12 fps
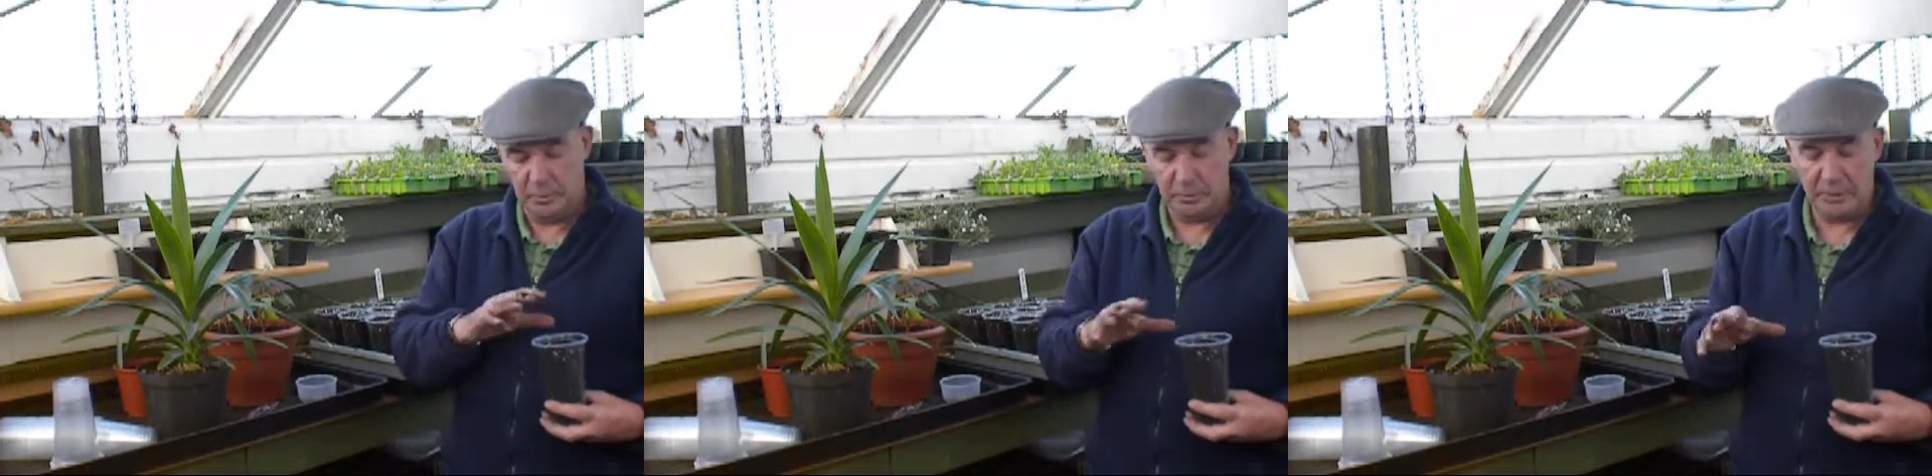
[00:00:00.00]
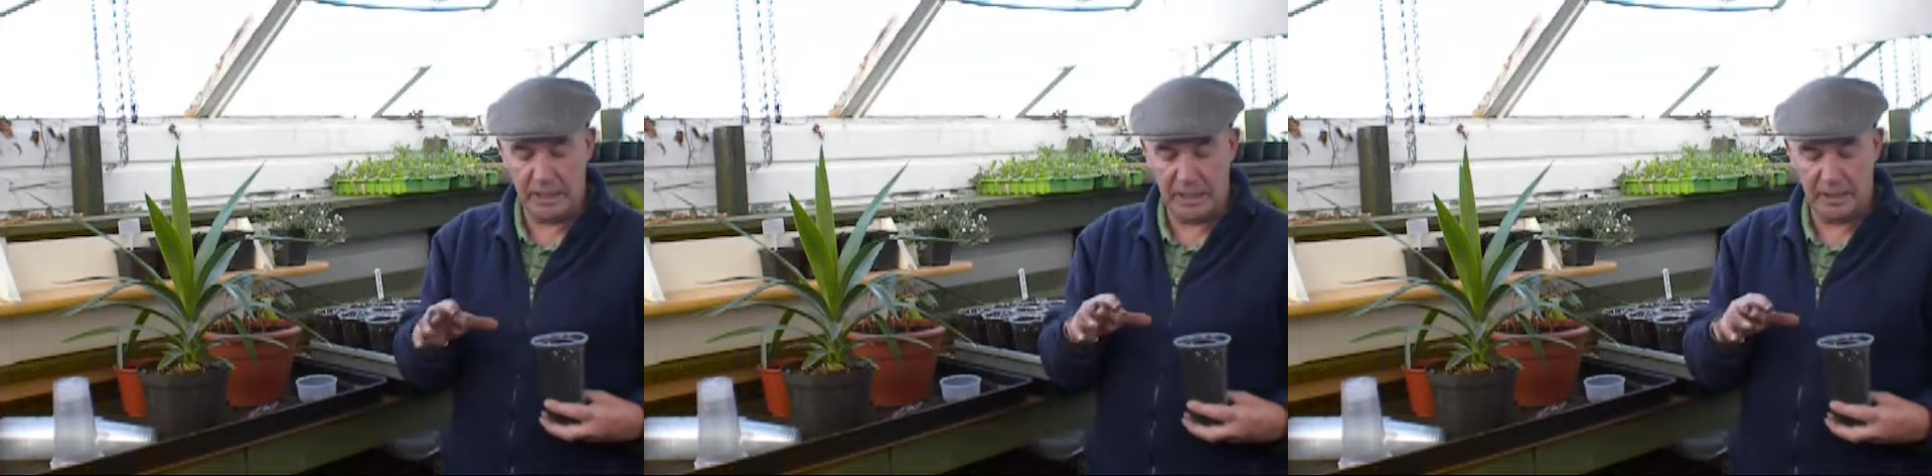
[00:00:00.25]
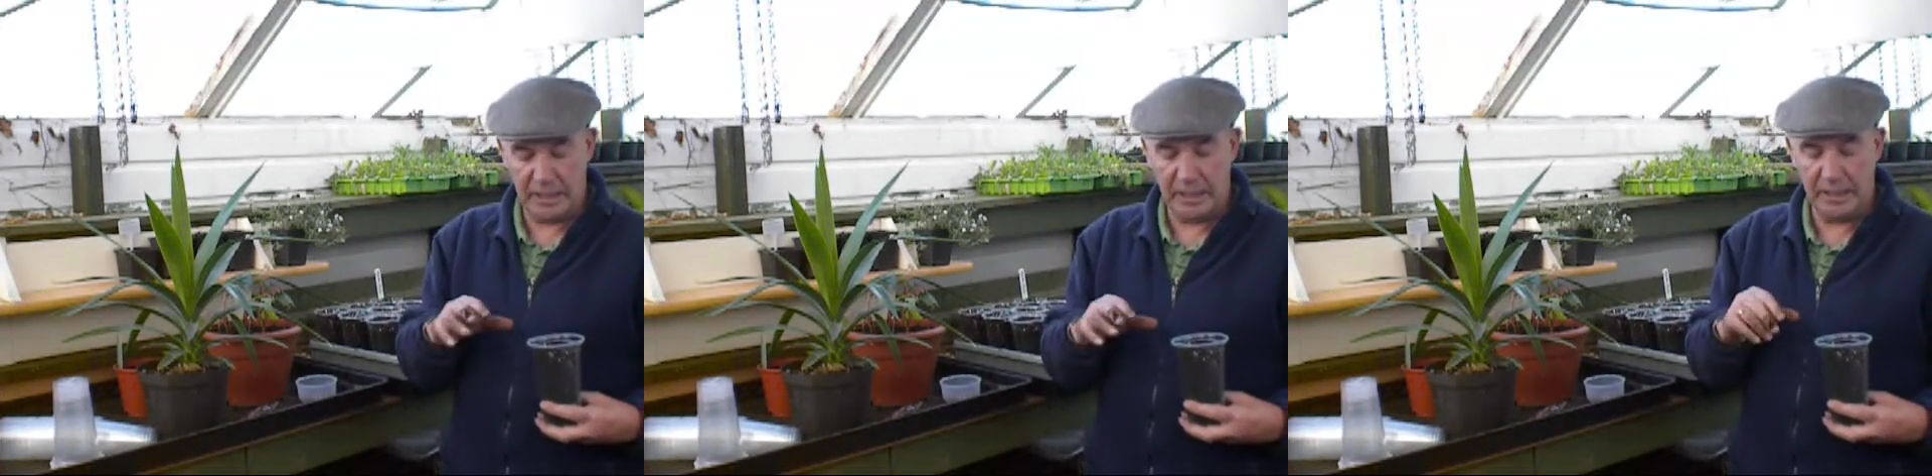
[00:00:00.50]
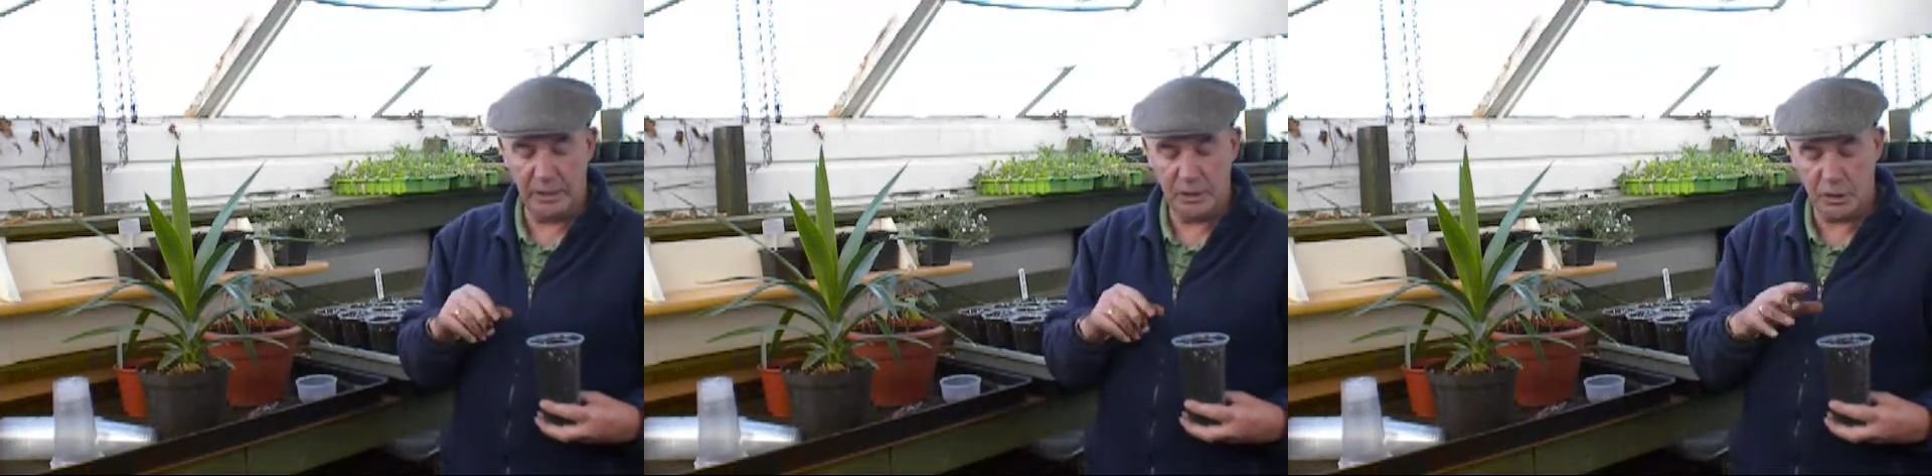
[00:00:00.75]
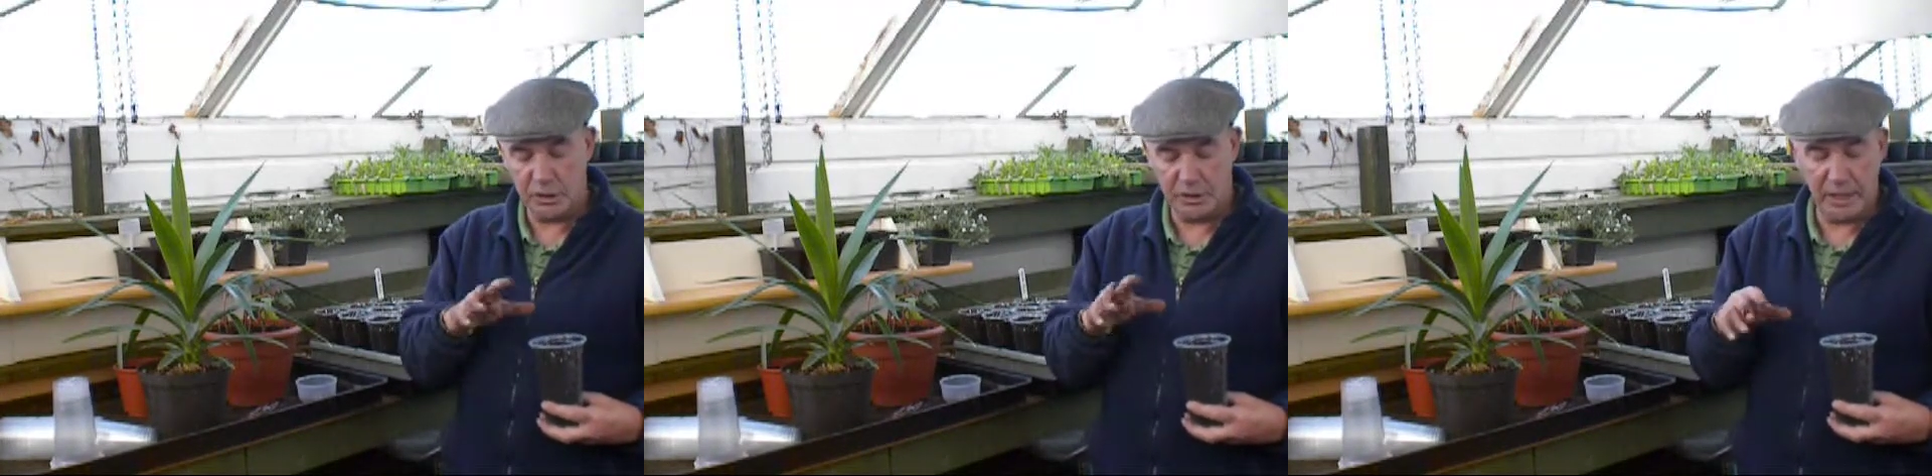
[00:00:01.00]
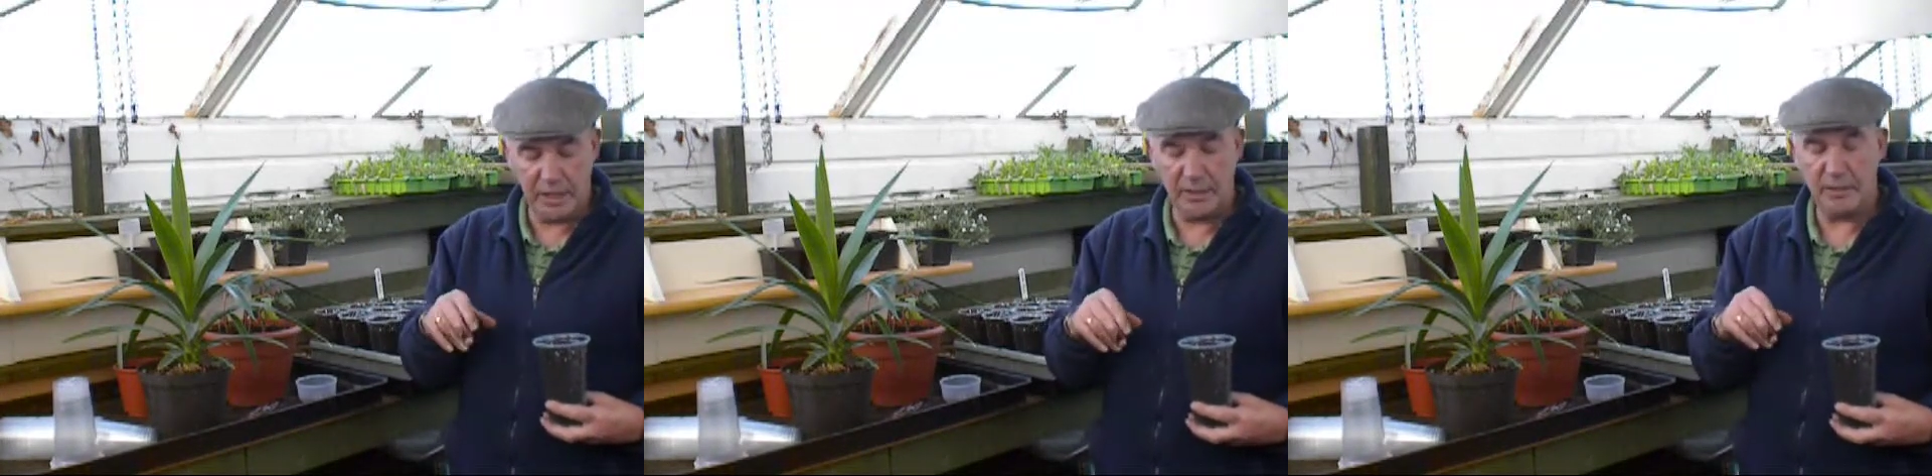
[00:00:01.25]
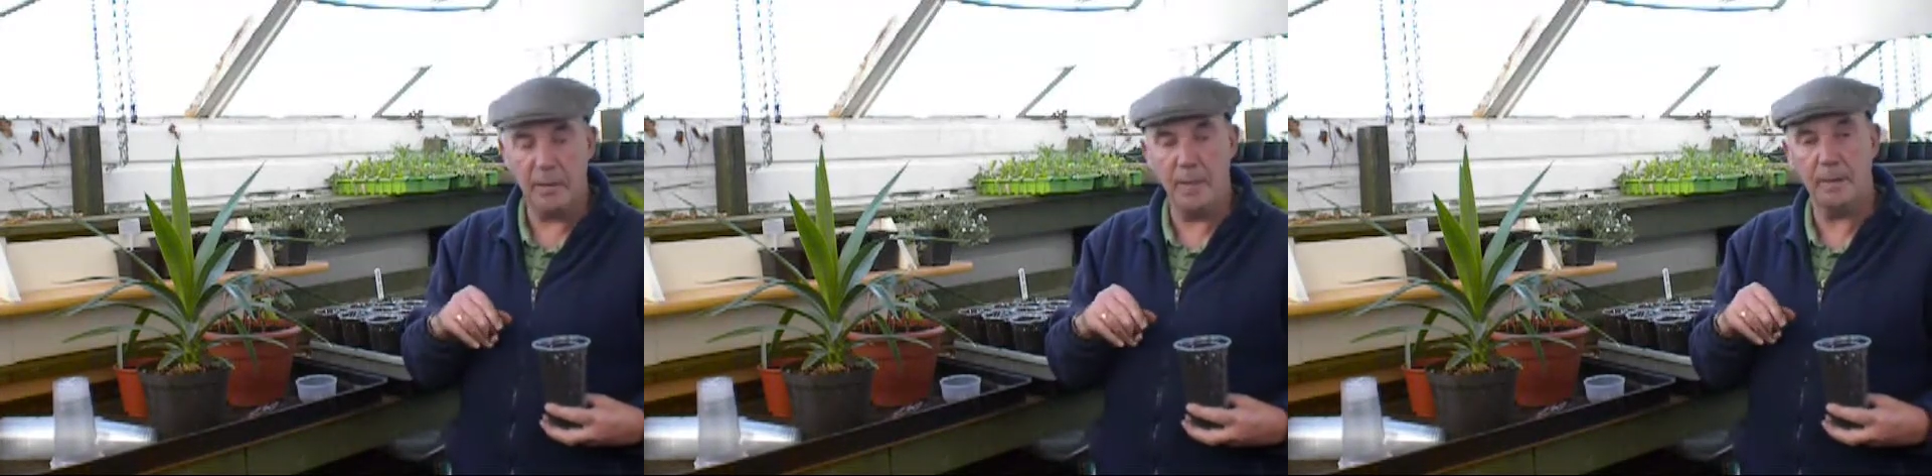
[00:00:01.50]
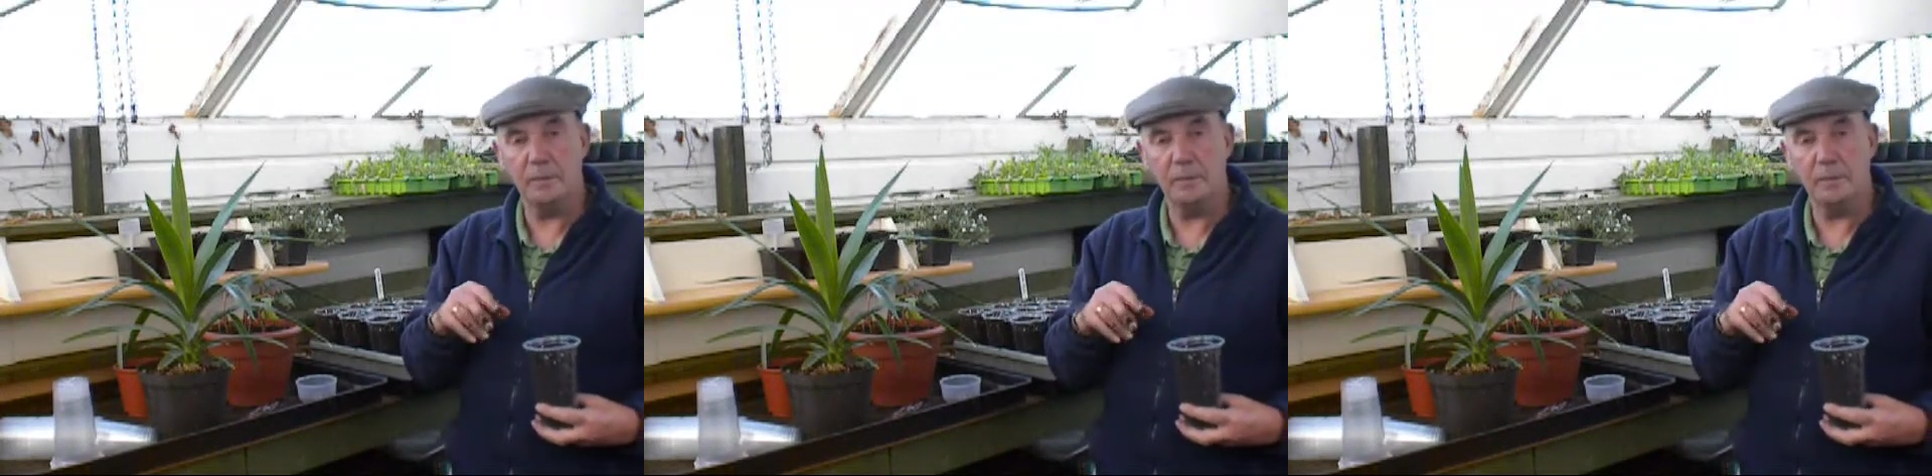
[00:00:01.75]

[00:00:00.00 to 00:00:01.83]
But I like to just give